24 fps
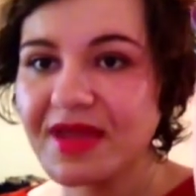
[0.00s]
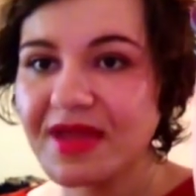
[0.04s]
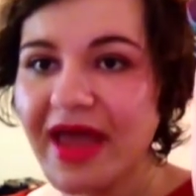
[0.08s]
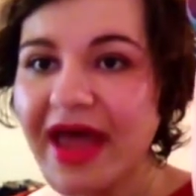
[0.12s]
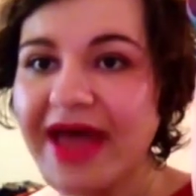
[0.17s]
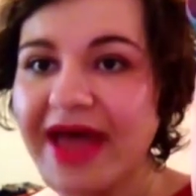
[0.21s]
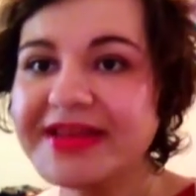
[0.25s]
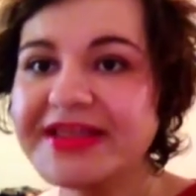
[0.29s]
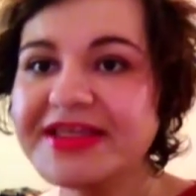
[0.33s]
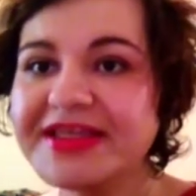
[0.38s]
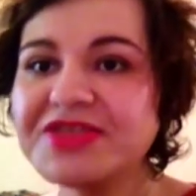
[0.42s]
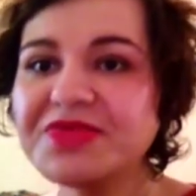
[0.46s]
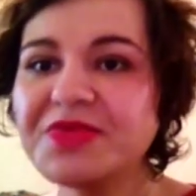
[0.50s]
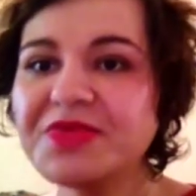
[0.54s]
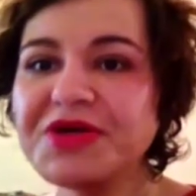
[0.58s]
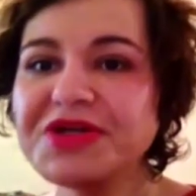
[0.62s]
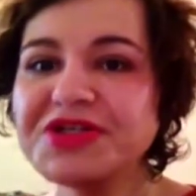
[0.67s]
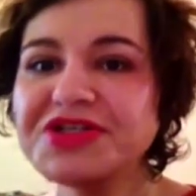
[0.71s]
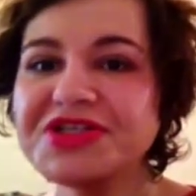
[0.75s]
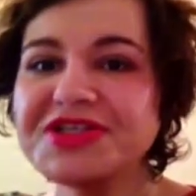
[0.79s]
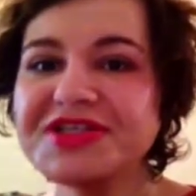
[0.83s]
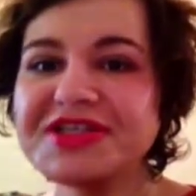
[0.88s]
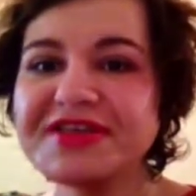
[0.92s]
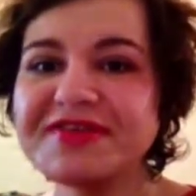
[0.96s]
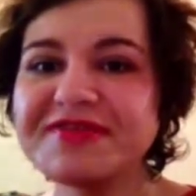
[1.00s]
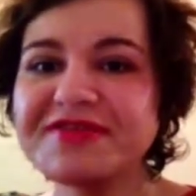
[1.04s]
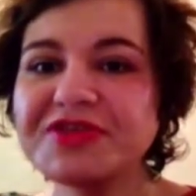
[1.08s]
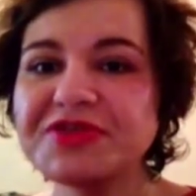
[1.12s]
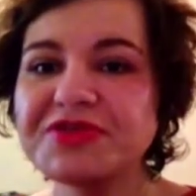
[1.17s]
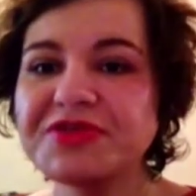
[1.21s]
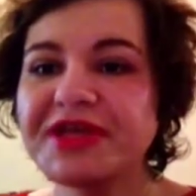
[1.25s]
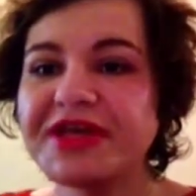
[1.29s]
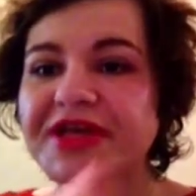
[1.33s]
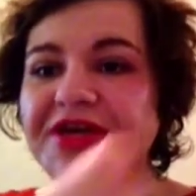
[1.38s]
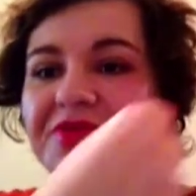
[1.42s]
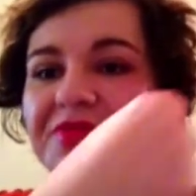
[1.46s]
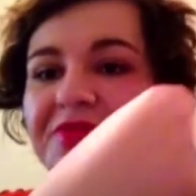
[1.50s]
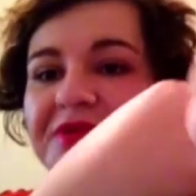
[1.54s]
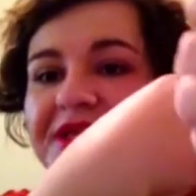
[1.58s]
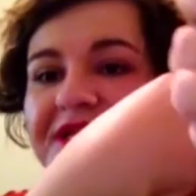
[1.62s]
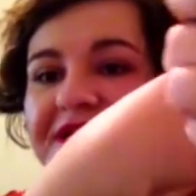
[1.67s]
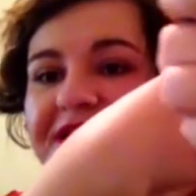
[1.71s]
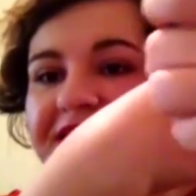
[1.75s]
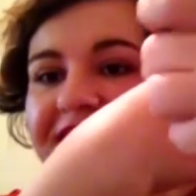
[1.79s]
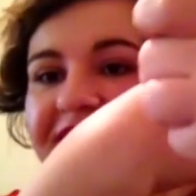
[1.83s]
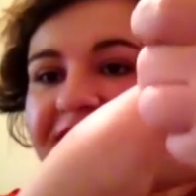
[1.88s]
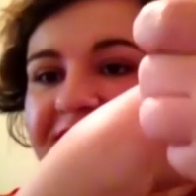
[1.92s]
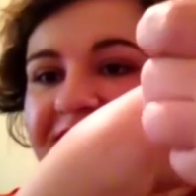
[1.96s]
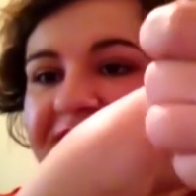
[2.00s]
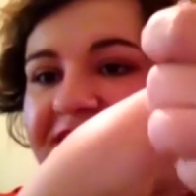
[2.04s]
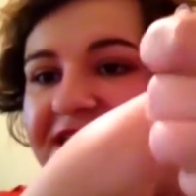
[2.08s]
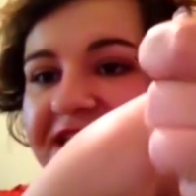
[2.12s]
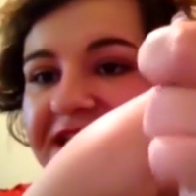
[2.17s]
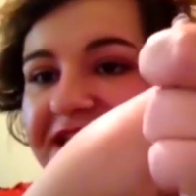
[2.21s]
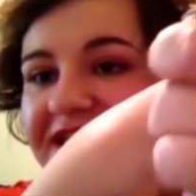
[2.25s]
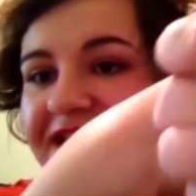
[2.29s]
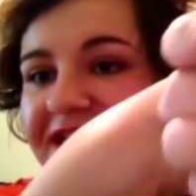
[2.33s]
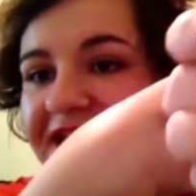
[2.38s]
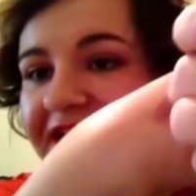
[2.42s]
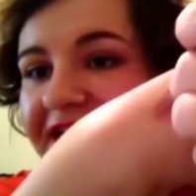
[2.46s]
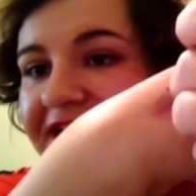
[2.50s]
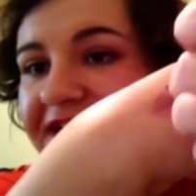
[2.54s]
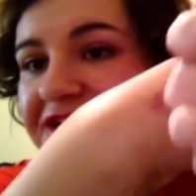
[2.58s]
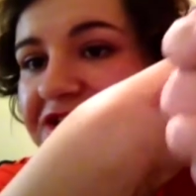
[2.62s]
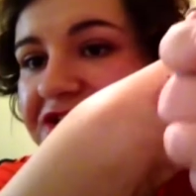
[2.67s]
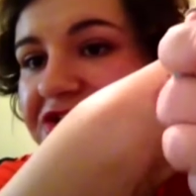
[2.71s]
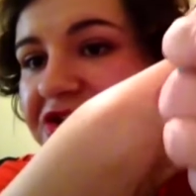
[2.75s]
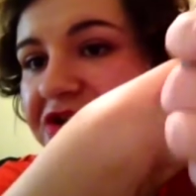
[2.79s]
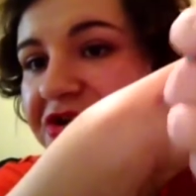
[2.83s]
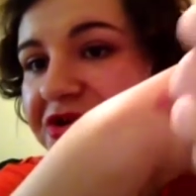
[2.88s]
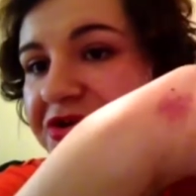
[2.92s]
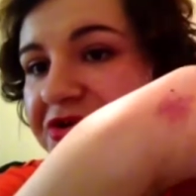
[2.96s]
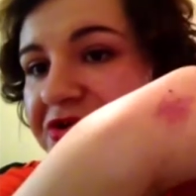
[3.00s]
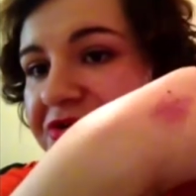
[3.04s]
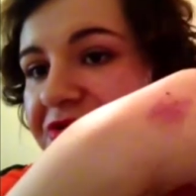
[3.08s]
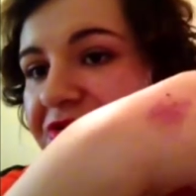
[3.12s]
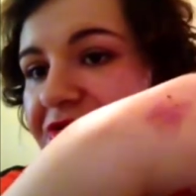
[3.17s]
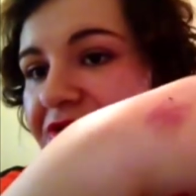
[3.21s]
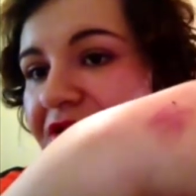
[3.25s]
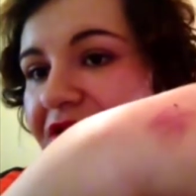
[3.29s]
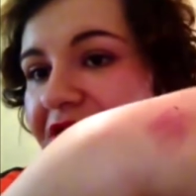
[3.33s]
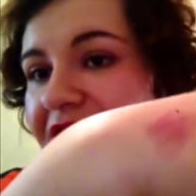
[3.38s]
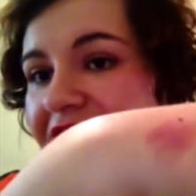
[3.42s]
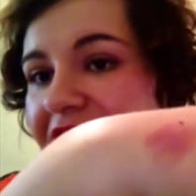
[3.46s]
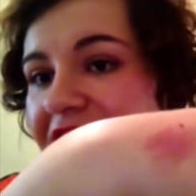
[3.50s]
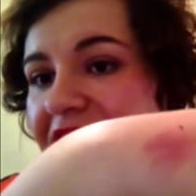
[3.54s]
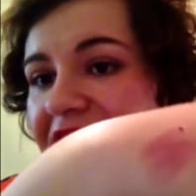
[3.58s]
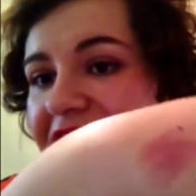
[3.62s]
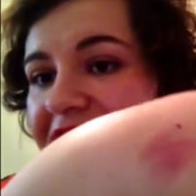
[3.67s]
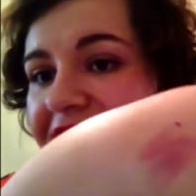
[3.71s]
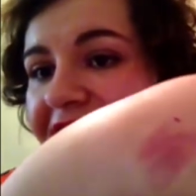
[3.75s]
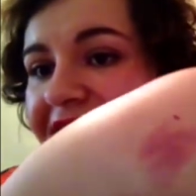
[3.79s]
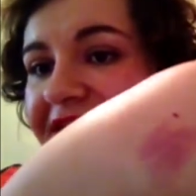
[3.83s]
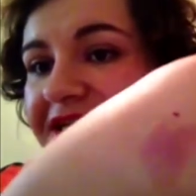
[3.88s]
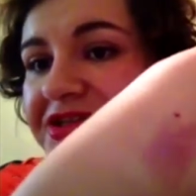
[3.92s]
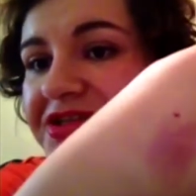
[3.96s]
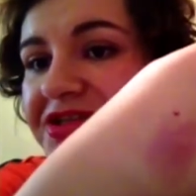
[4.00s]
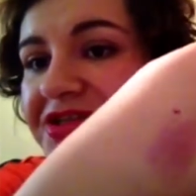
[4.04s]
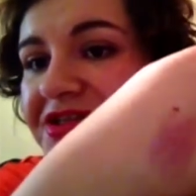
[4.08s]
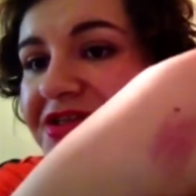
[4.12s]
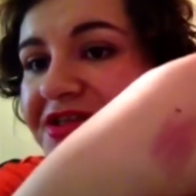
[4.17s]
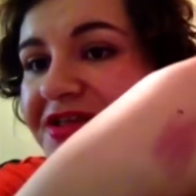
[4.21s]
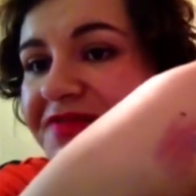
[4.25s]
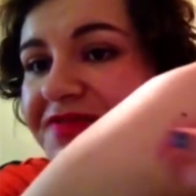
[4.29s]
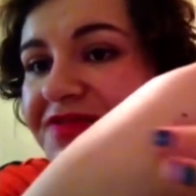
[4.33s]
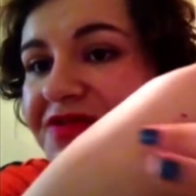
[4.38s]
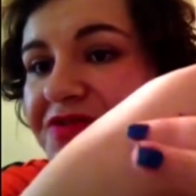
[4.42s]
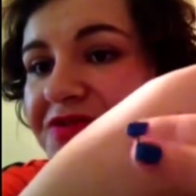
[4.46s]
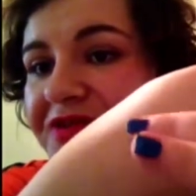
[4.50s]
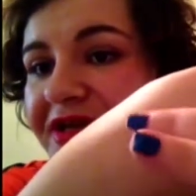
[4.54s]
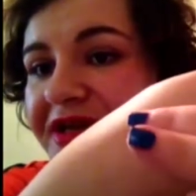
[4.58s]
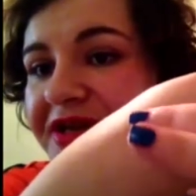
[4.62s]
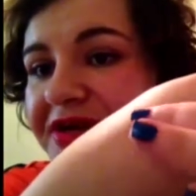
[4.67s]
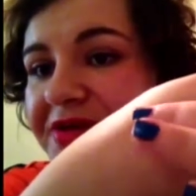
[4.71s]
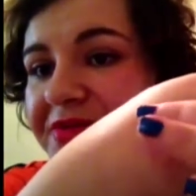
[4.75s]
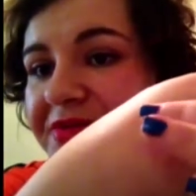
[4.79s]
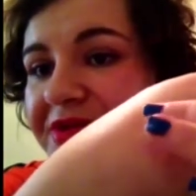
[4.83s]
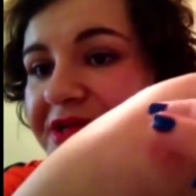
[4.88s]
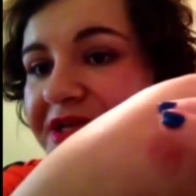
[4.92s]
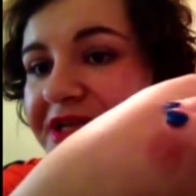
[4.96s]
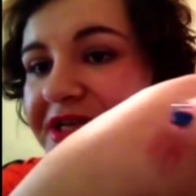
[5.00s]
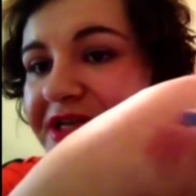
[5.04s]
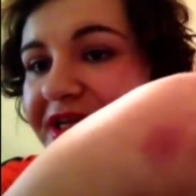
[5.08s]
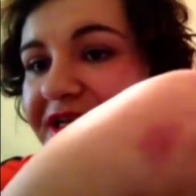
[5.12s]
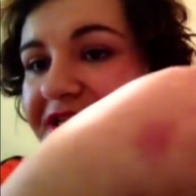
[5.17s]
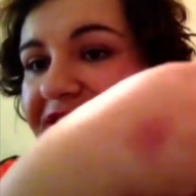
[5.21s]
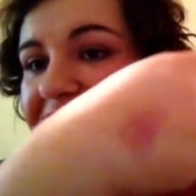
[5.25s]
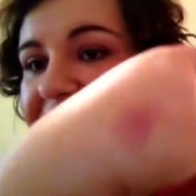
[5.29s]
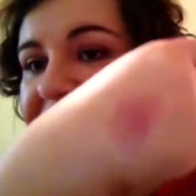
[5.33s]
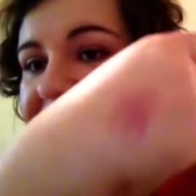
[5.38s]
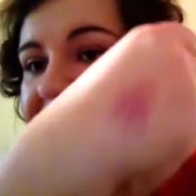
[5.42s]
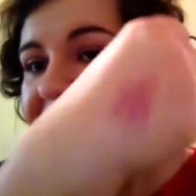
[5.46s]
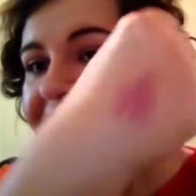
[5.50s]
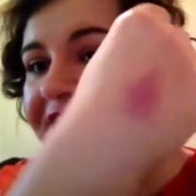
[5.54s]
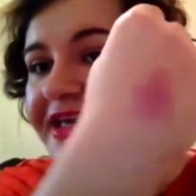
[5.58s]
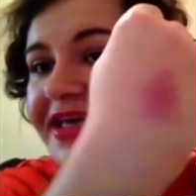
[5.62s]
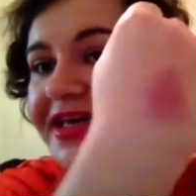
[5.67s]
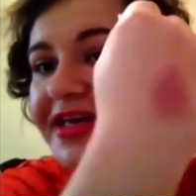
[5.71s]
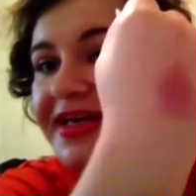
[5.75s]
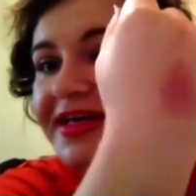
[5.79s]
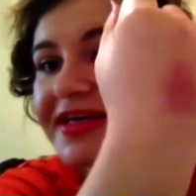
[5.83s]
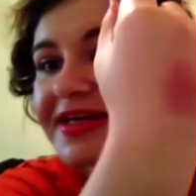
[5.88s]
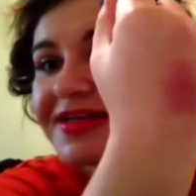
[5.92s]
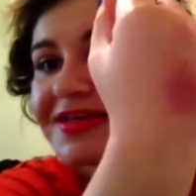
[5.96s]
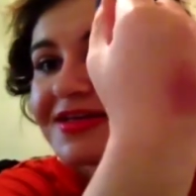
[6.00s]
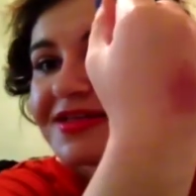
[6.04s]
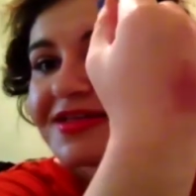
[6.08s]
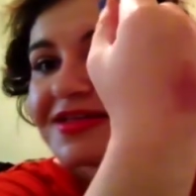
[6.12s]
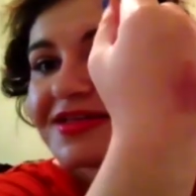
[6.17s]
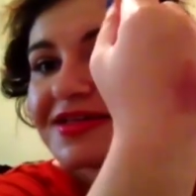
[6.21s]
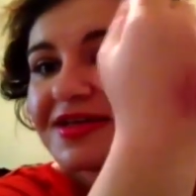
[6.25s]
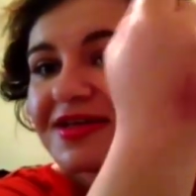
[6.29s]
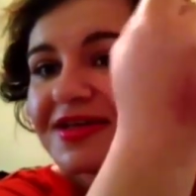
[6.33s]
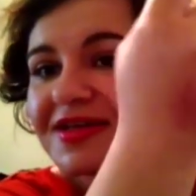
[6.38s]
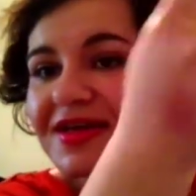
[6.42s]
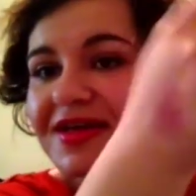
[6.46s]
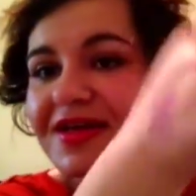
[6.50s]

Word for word: And this one just gives you like a really nice tint. I could show you. Like it just gives you like a really nice tint.